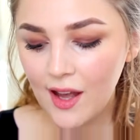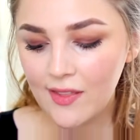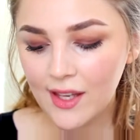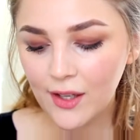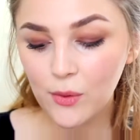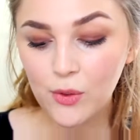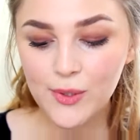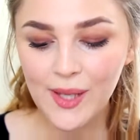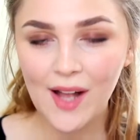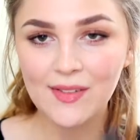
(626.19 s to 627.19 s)
And then I
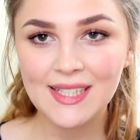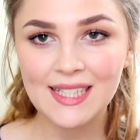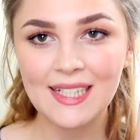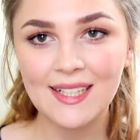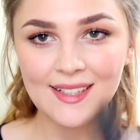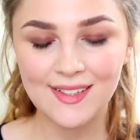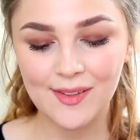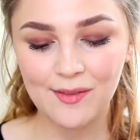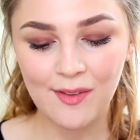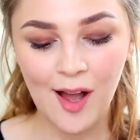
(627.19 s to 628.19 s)
also have
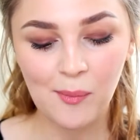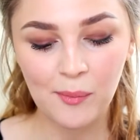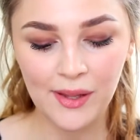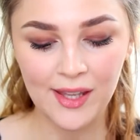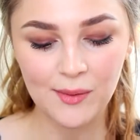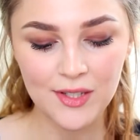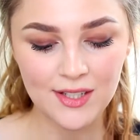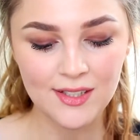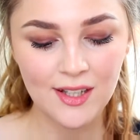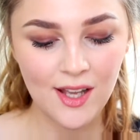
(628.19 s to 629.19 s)
Sleek's Vamp here,
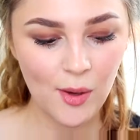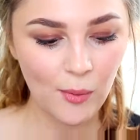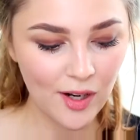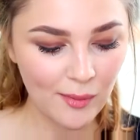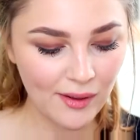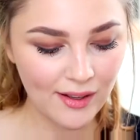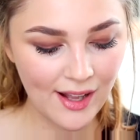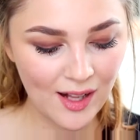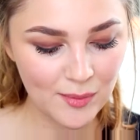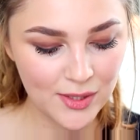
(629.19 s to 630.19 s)
which is one of
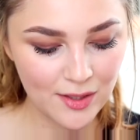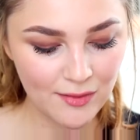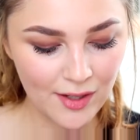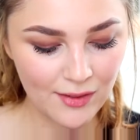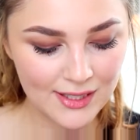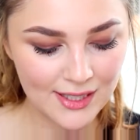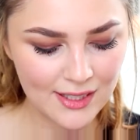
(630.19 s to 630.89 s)
my absolute favourites.